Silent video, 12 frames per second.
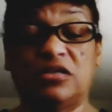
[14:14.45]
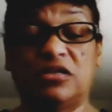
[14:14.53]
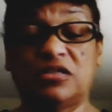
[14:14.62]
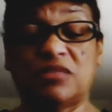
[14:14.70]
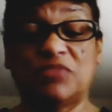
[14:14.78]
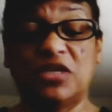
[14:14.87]

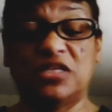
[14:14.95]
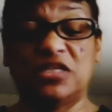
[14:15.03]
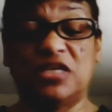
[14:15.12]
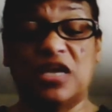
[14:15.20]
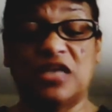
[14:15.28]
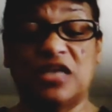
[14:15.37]
Some things
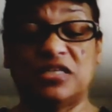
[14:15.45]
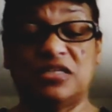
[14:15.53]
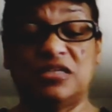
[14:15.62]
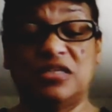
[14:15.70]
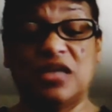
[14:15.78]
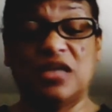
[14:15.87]
he has
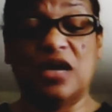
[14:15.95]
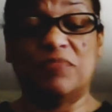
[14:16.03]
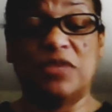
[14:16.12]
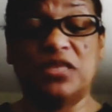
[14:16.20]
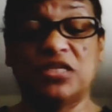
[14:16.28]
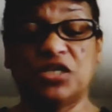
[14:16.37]
not
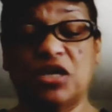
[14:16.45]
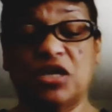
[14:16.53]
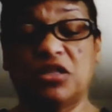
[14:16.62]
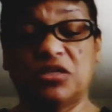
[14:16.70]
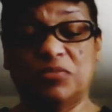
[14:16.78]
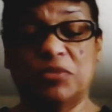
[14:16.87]
made the
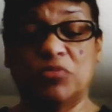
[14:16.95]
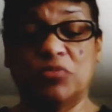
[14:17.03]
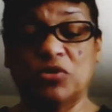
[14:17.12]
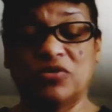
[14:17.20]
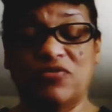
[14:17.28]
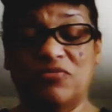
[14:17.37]
challenge, but
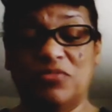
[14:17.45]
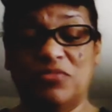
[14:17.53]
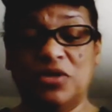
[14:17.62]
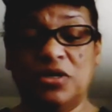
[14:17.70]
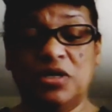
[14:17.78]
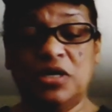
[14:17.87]
most of them,
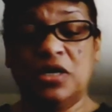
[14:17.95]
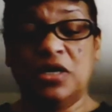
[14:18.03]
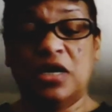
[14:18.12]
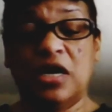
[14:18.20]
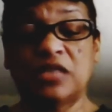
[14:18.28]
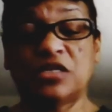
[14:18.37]

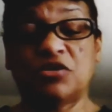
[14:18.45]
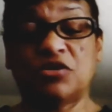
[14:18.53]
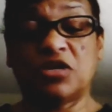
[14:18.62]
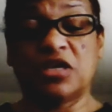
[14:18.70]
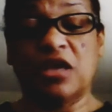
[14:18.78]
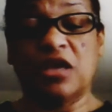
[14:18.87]
I'd say you
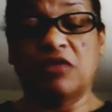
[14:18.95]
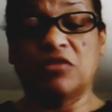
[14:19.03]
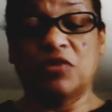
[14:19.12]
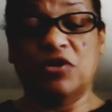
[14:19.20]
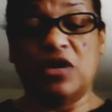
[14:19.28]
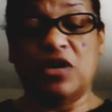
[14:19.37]
can count them
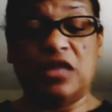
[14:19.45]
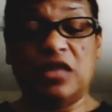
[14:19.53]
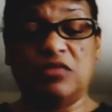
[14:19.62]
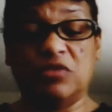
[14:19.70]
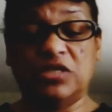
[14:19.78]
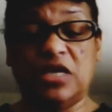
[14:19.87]
on your hand,
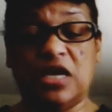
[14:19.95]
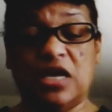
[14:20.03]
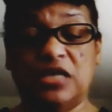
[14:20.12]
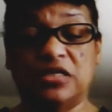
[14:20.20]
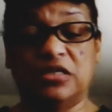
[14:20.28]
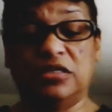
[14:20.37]
the ones he
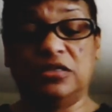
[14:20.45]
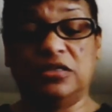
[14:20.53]
hasn't.